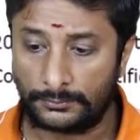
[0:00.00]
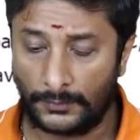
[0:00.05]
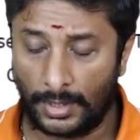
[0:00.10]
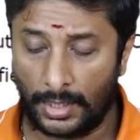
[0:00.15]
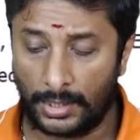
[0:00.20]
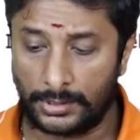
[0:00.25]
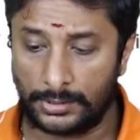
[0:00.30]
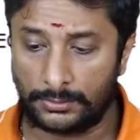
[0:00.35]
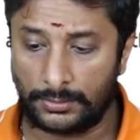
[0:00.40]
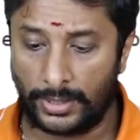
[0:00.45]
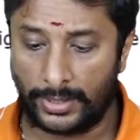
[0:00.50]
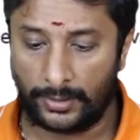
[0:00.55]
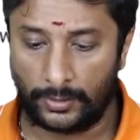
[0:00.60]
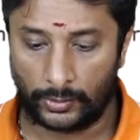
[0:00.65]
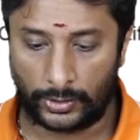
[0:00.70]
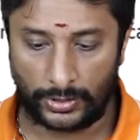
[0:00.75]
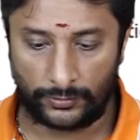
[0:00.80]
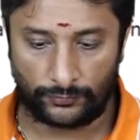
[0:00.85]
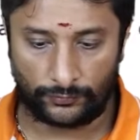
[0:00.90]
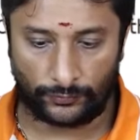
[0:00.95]
and they are
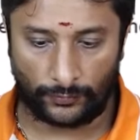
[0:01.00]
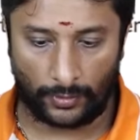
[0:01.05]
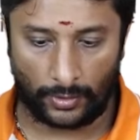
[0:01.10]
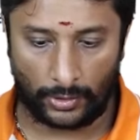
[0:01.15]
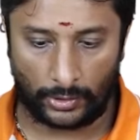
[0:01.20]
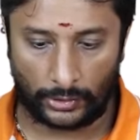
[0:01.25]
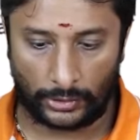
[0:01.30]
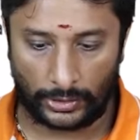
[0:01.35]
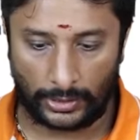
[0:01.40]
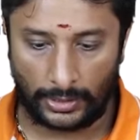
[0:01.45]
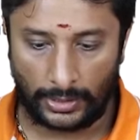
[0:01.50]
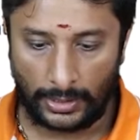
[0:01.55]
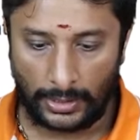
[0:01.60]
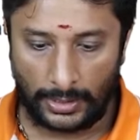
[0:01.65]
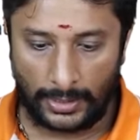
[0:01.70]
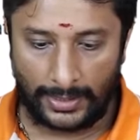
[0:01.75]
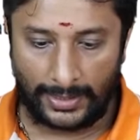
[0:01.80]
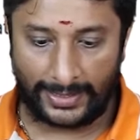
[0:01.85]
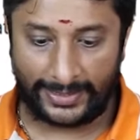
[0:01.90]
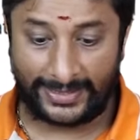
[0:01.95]
looking for
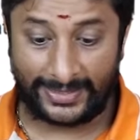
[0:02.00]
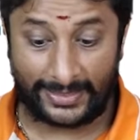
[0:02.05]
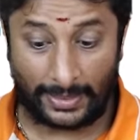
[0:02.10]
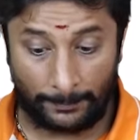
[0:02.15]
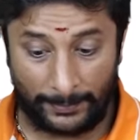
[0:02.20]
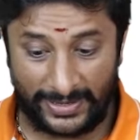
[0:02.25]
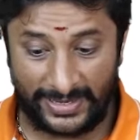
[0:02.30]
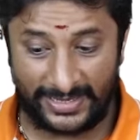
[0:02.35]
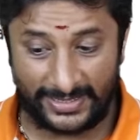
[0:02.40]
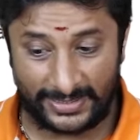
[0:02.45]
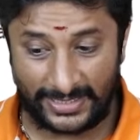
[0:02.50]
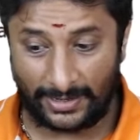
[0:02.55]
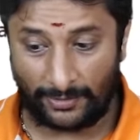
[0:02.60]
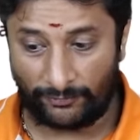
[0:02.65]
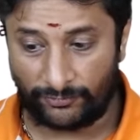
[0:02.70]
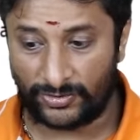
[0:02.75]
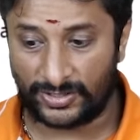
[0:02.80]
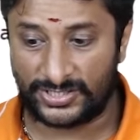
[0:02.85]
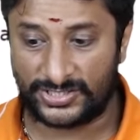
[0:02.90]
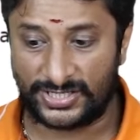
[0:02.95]

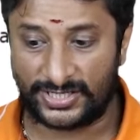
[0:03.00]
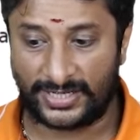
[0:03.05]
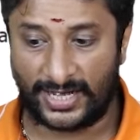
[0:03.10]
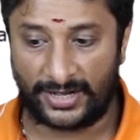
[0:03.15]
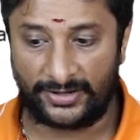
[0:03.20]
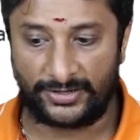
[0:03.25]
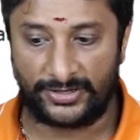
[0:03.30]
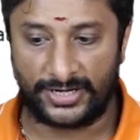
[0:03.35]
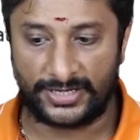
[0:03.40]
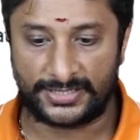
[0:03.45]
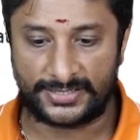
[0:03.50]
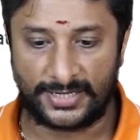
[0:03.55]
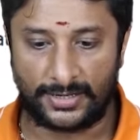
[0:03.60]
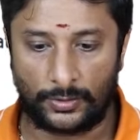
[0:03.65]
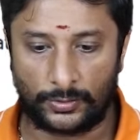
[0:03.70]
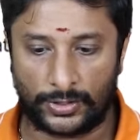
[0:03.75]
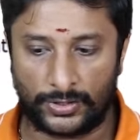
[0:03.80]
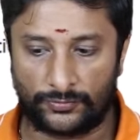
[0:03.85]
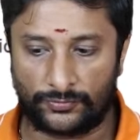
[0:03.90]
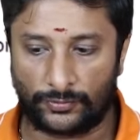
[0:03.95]
fresher candidates they are
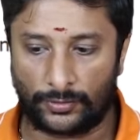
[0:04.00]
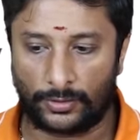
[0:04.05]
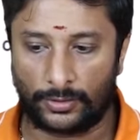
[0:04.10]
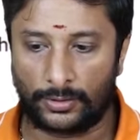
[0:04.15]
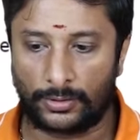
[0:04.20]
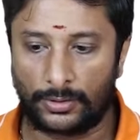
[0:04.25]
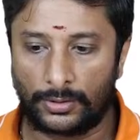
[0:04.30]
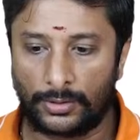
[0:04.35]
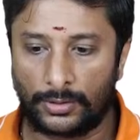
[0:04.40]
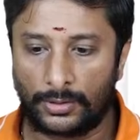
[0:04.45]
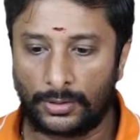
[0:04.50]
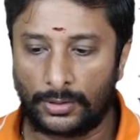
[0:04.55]
looking for.